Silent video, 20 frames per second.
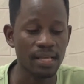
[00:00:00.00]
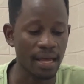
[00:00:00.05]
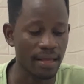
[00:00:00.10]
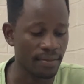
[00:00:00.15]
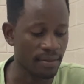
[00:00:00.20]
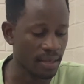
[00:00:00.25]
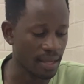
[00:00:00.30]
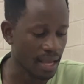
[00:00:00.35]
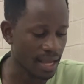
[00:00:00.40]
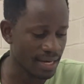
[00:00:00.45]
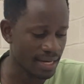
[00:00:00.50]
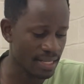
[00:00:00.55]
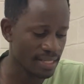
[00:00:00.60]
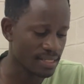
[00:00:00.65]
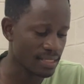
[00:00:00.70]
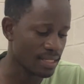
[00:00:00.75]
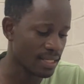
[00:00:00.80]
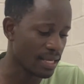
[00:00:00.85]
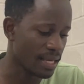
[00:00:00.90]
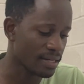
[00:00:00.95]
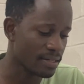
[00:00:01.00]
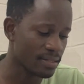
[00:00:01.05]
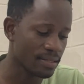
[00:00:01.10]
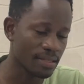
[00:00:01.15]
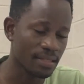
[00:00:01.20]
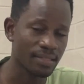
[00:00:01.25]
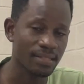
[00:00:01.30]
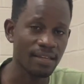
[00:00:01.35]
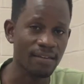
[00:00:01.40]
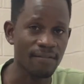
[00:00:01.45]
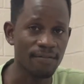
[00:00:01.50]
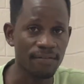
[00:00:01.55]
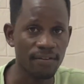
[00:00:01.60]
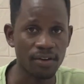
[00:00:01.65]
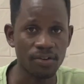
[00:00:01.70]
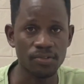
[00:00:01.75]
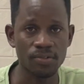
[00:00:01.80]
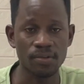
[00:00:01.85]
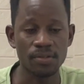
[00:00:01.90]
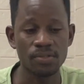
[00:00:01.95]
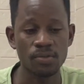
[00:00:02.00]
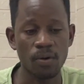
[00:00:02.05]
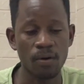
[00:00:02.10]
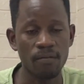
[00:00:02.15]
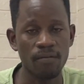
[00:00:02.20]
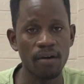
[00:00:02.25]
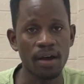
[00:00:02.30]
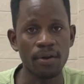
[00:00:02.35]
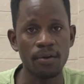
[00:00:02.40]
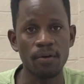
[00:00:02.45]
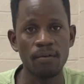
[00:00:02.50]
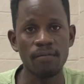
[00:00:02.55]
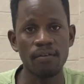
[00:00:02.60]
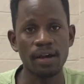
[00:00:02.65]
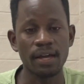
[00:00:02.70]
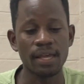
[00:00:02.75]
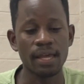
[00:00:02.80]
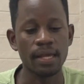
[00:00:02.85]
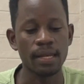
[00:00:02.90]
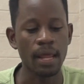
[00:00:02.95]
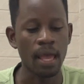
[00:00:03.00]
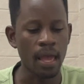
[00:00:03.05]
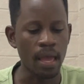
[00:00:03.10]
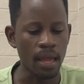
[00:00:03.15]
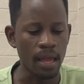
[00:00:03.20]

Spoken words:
and they can easily get these infections over and over again.